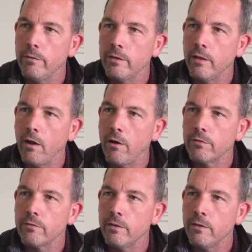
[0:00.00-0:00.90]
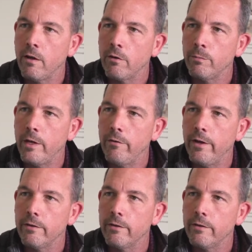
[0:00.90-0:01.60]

within in the last period.